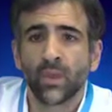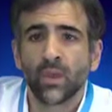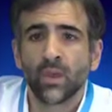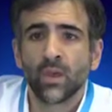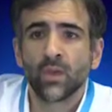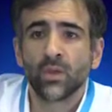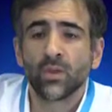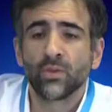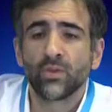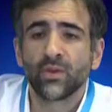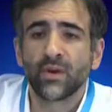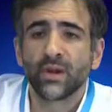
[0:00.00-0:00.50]

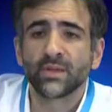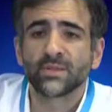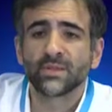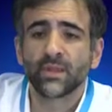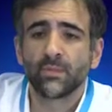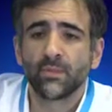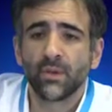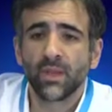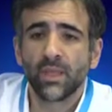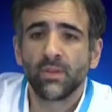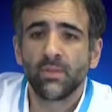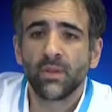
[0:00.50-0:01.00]
There are some
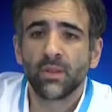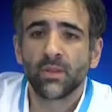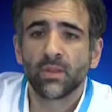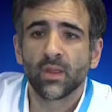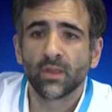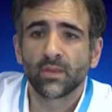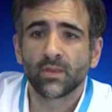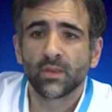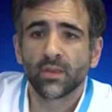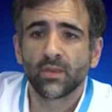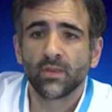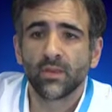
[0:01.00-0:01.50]
limits
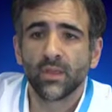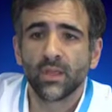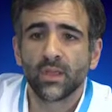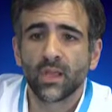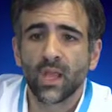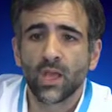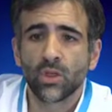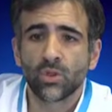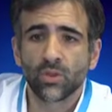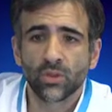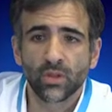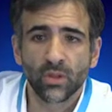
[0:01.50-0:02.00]
as an
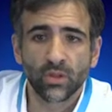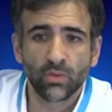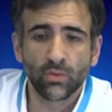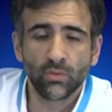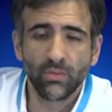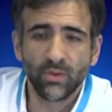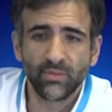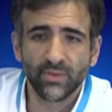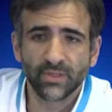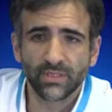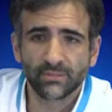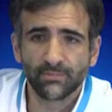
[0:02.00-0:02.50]
indication that could be
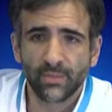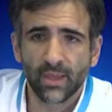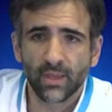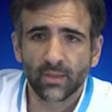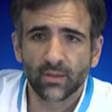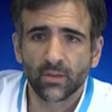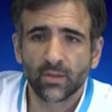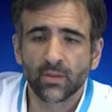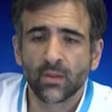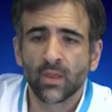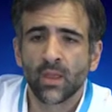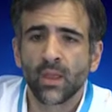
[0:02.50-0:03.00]

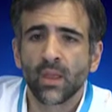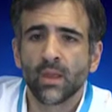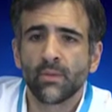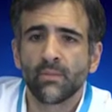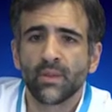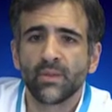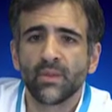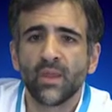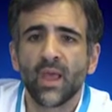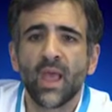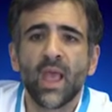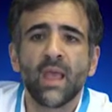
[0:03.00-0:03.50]
respected, but
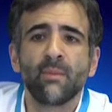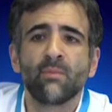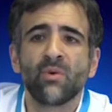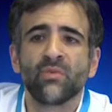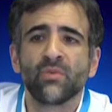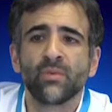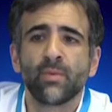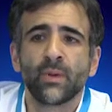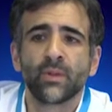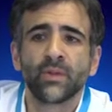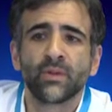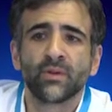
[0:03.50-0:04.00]
the aim of
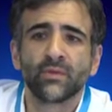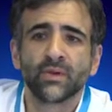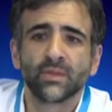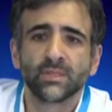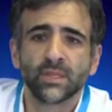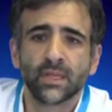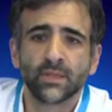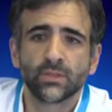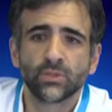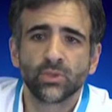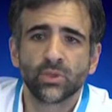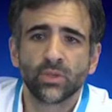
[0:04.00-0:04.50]
hepatic
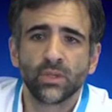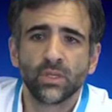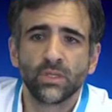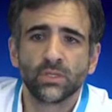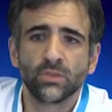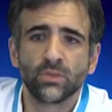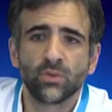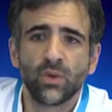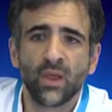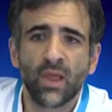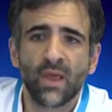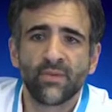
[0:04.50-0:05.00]
resection is
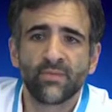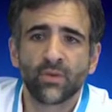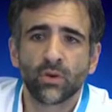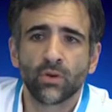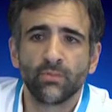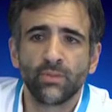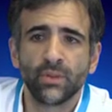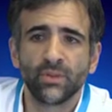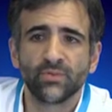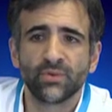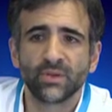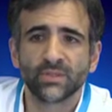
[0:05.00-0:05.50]
to have a
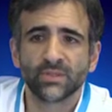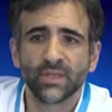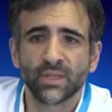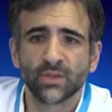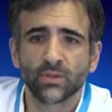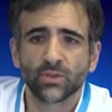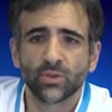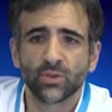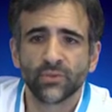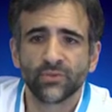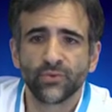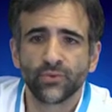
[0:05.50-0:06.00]
complete
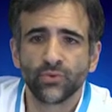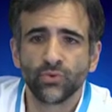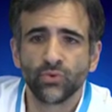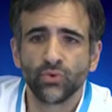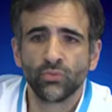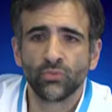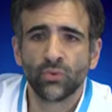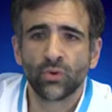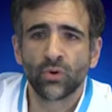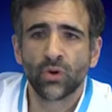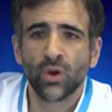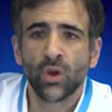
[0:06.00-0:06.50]
resection of the
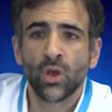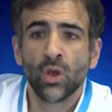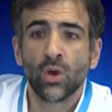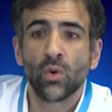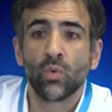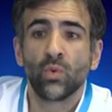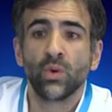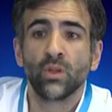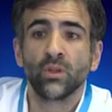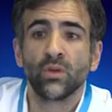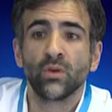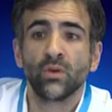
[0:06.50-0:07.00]
tumor
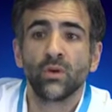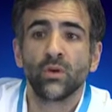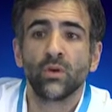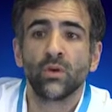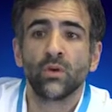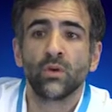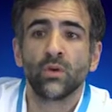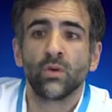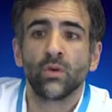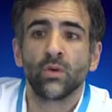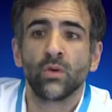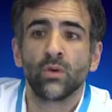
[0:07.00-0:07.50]
with the
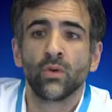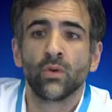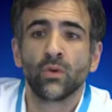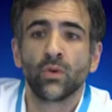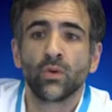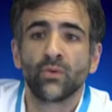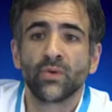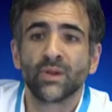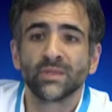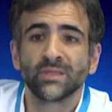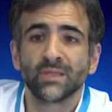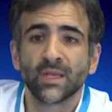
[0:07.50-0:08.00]

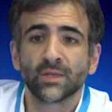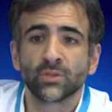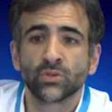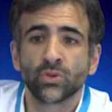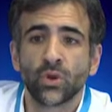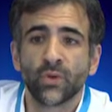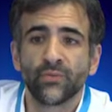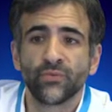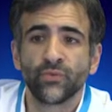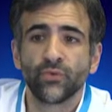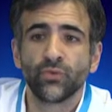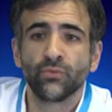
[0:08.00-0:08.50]
resection
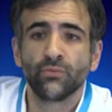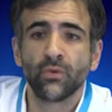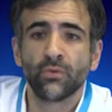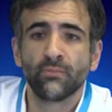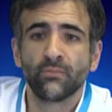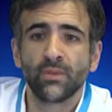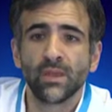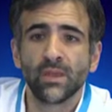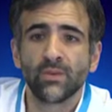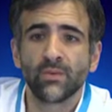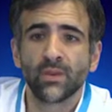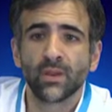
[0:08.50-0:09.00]
of
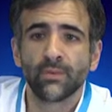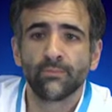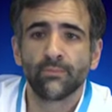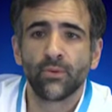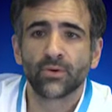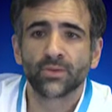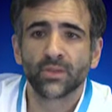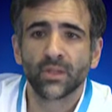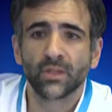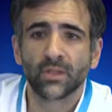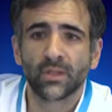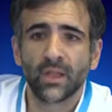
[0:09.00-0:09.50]
tumor-bearing
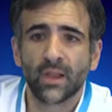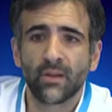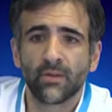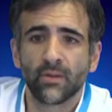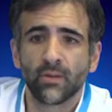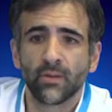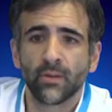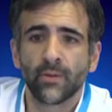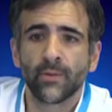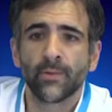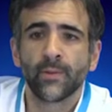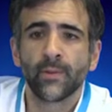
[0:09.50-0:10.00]
portal
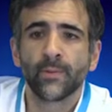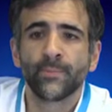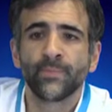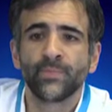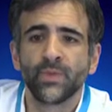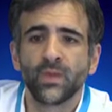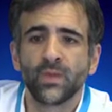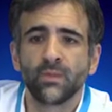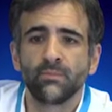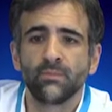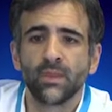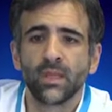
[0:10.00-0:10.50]
territory.
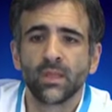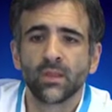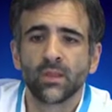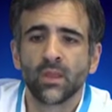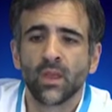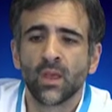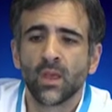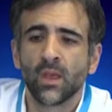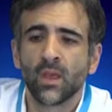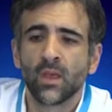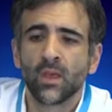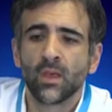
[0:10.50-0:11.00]
It means
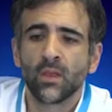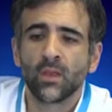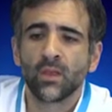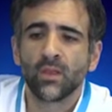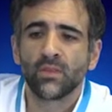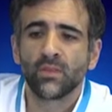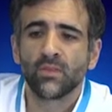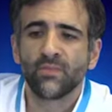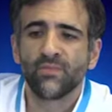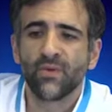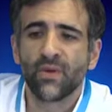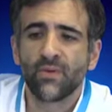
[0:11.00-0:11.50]
it's
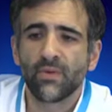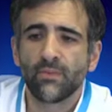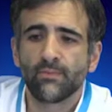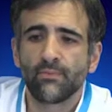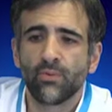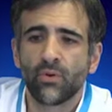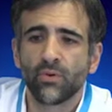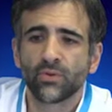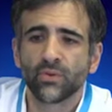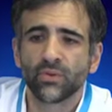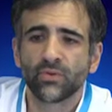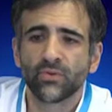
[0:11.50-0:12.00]
very
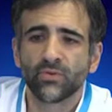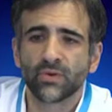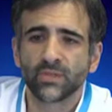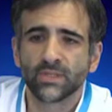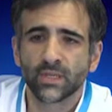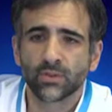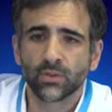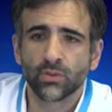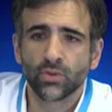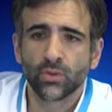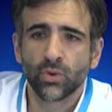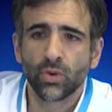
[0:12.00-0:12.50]
important to resect
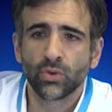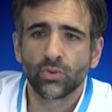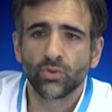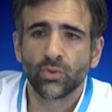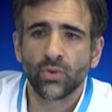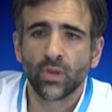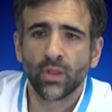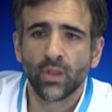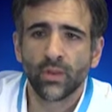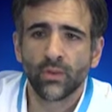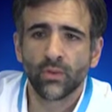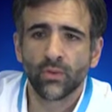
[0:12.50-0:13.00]
the nodule
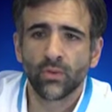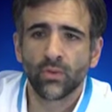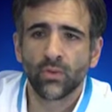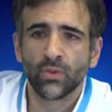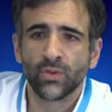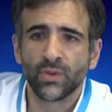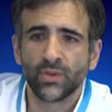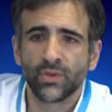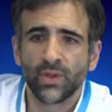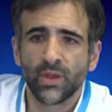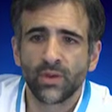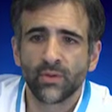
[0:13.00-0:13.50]
and all the
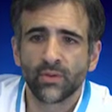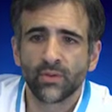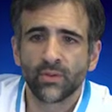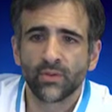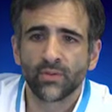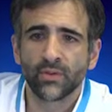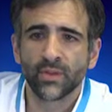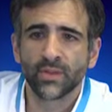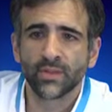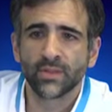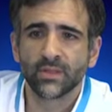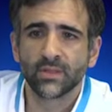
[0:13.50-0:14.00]
territory
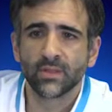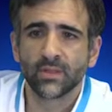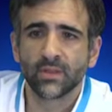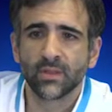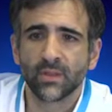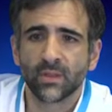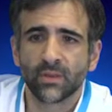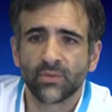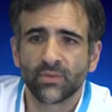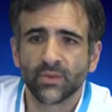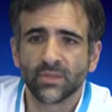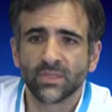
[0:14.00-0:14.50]
that
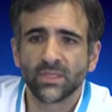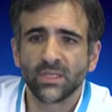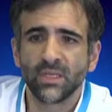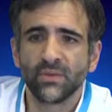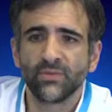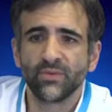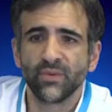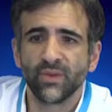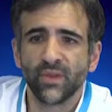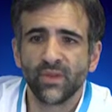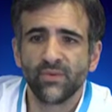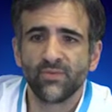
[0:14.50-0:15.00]
receive
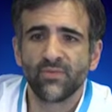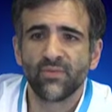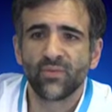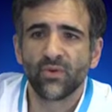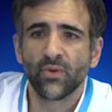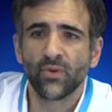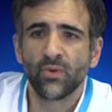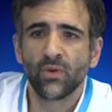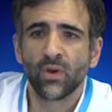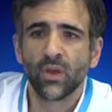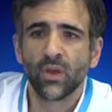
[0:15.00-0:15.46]
the inflow